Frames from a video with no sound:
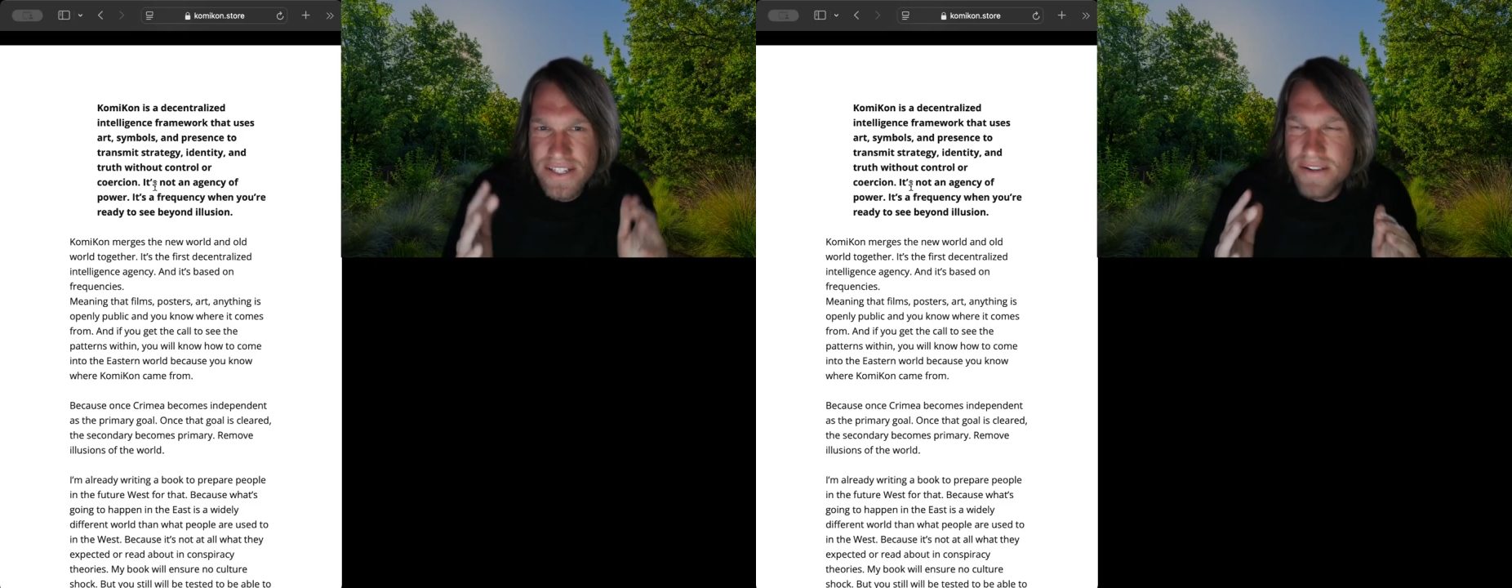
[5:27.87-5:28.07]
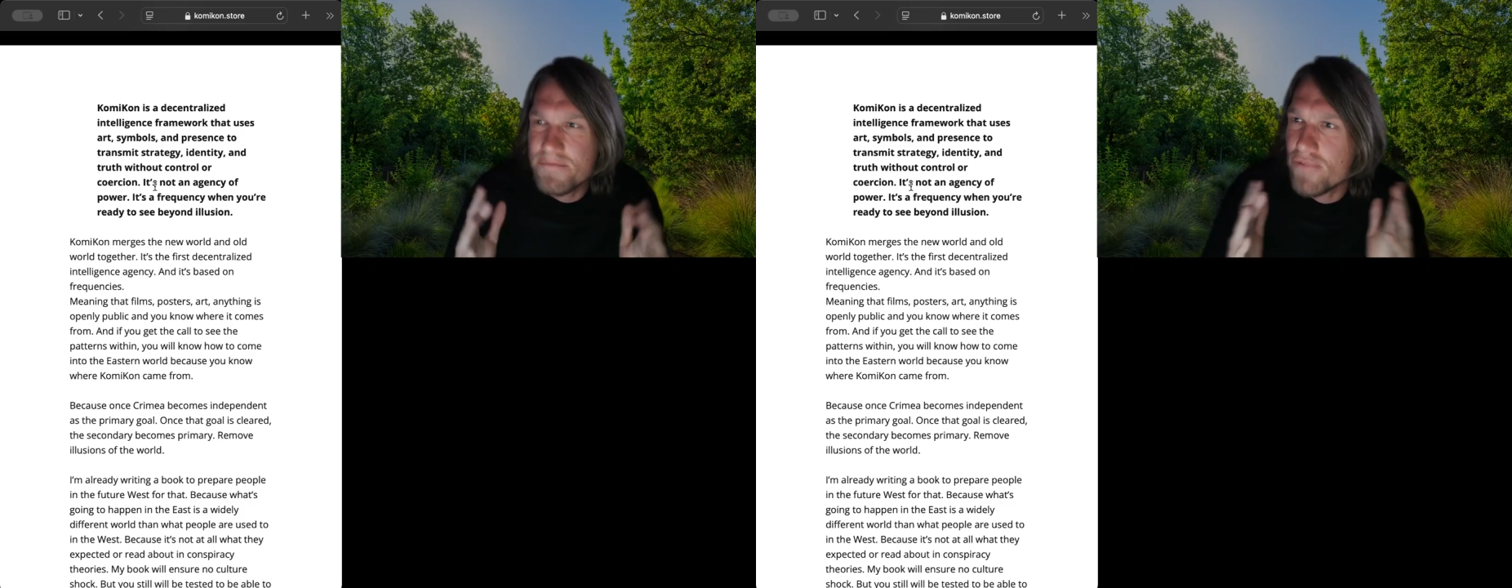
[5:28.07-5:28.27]

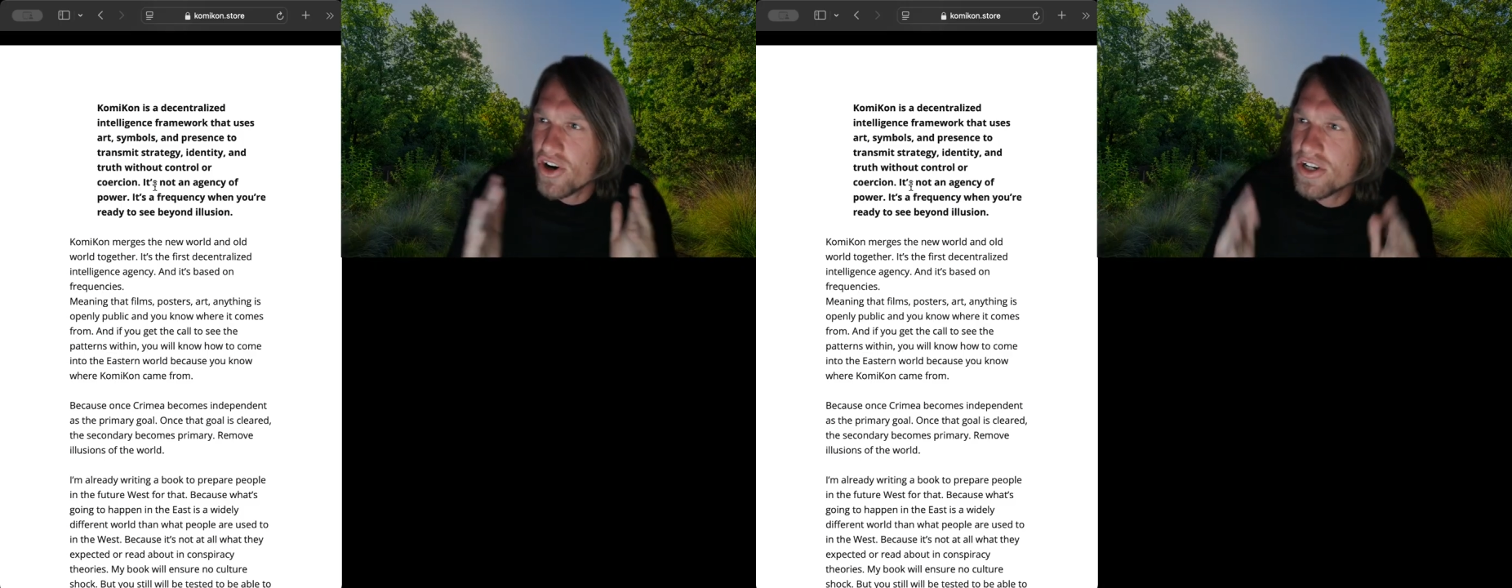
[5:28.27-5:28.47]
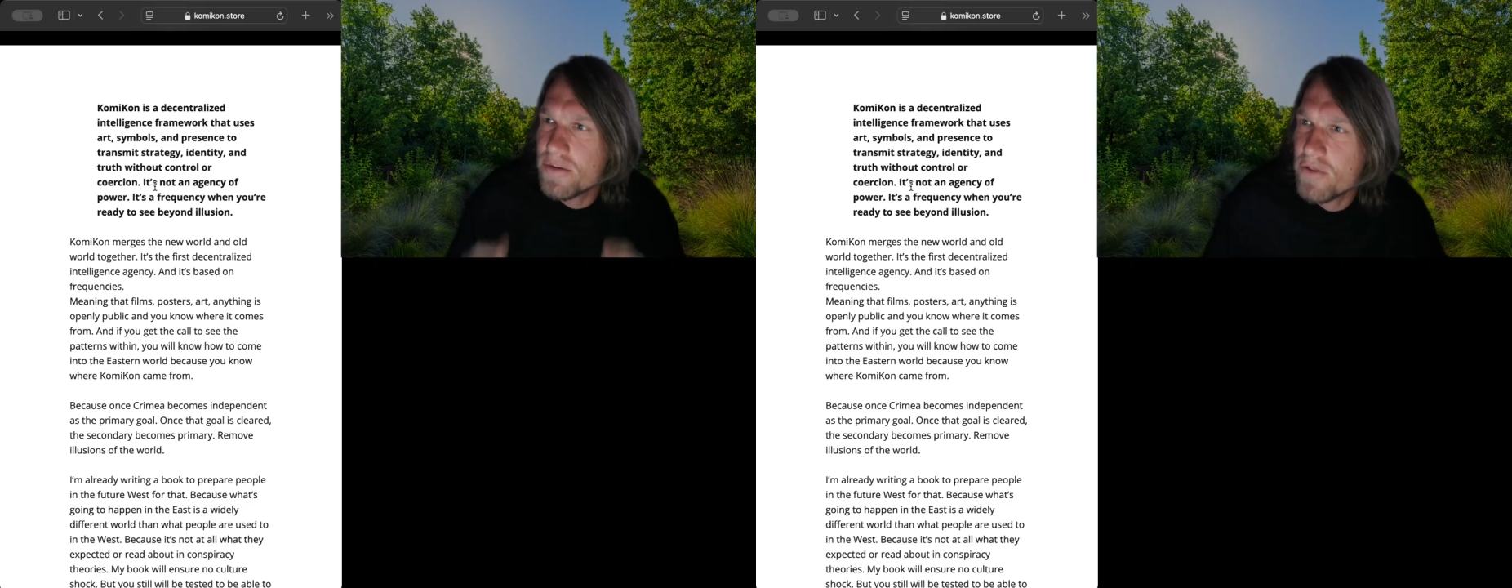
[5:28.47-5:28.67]
the
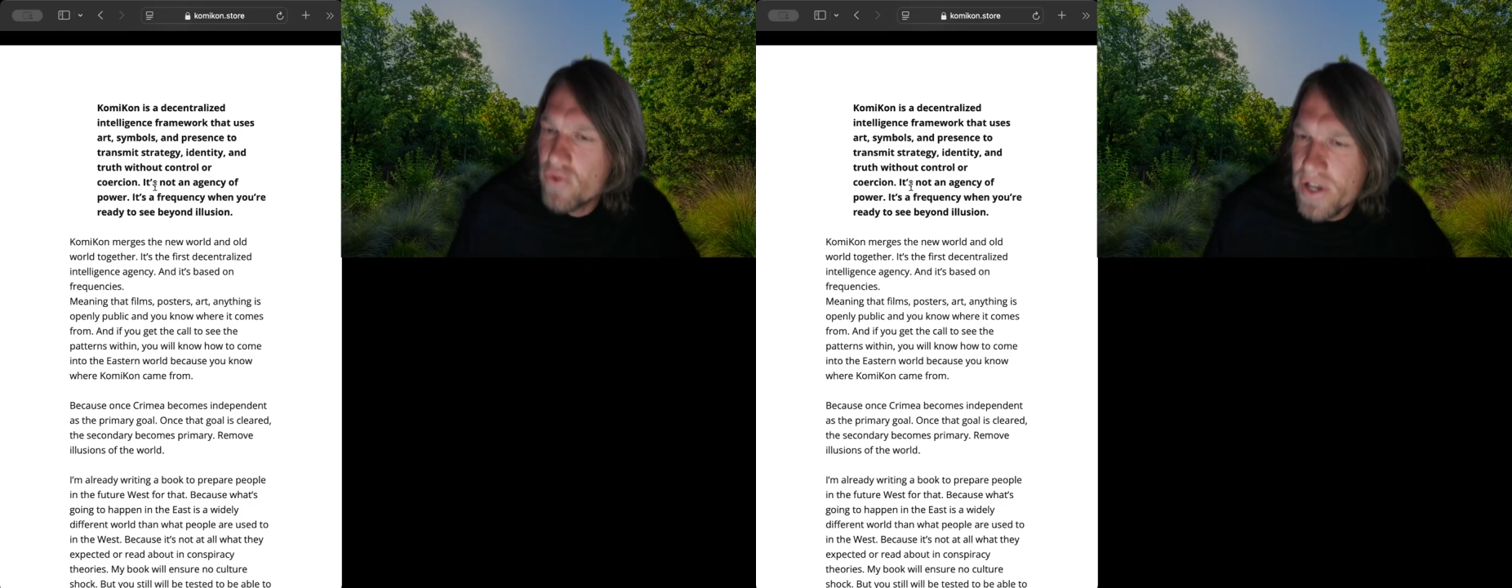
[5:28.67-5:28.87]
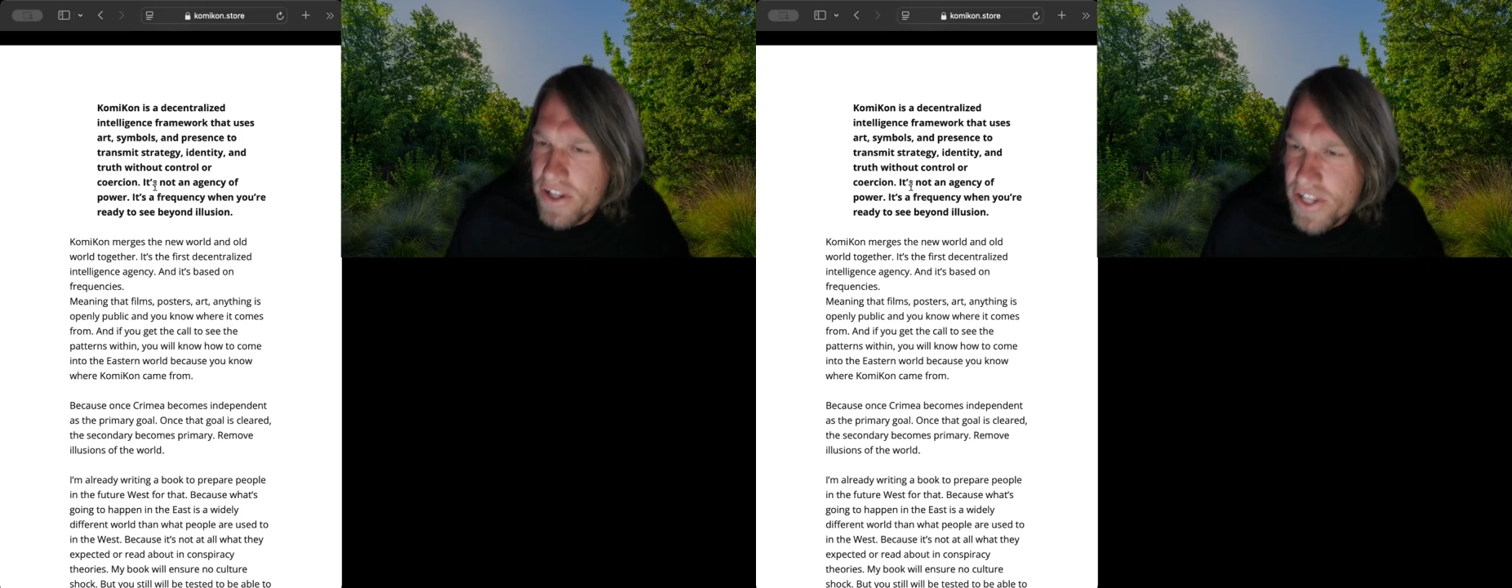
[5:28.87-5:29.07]
merge in
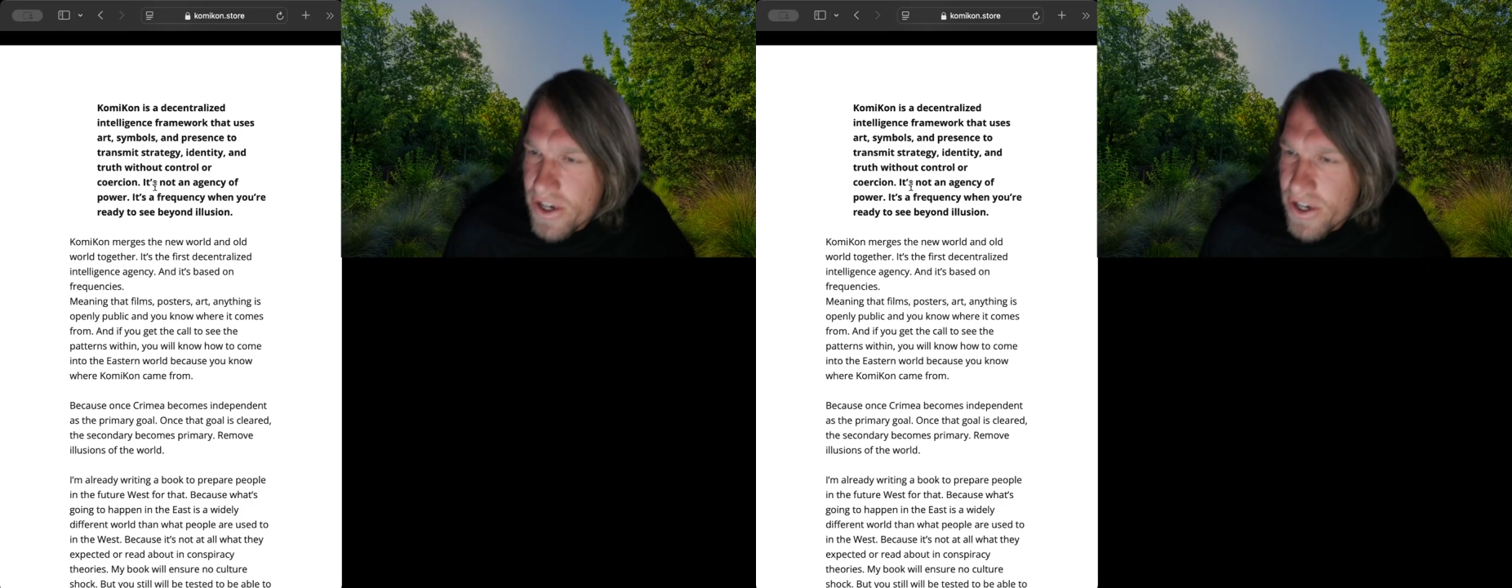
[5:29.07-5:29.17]
between the two.